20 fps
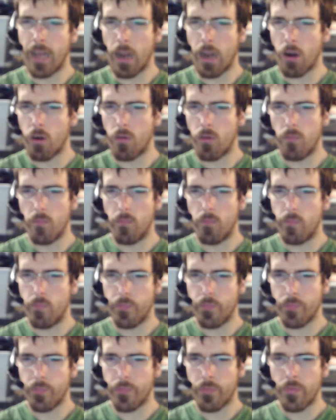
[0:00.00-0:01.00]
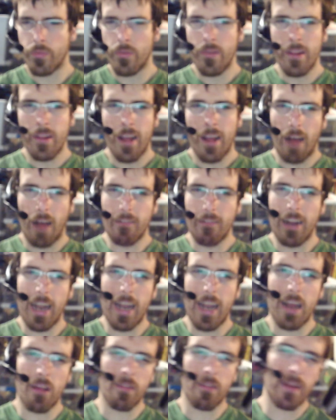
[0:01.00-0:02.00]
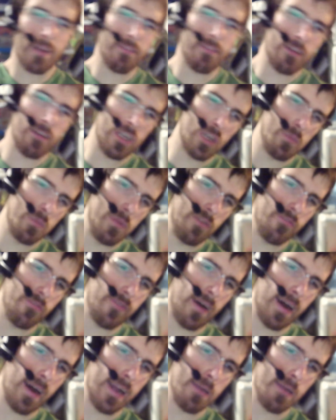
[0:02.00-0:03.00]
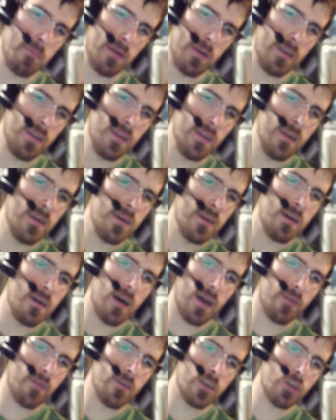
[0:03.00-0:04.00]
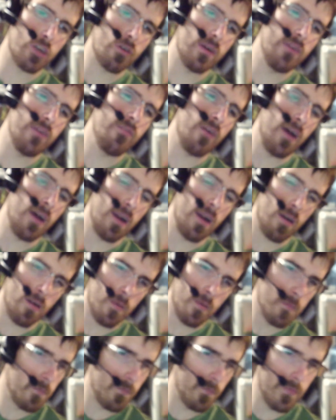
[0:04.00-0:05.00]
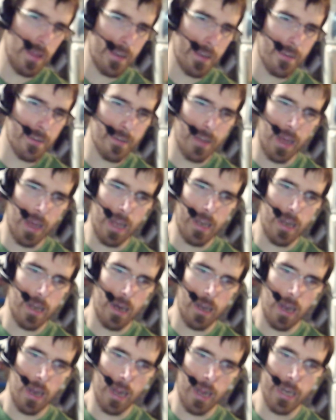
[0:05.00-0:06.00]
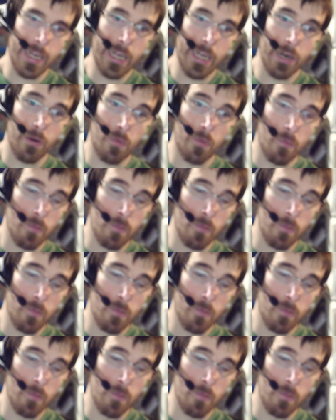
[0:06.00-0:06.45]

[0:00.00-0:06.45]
Or, I mean, any other game it should be fine, but like with Street Fighter, that's not an ideal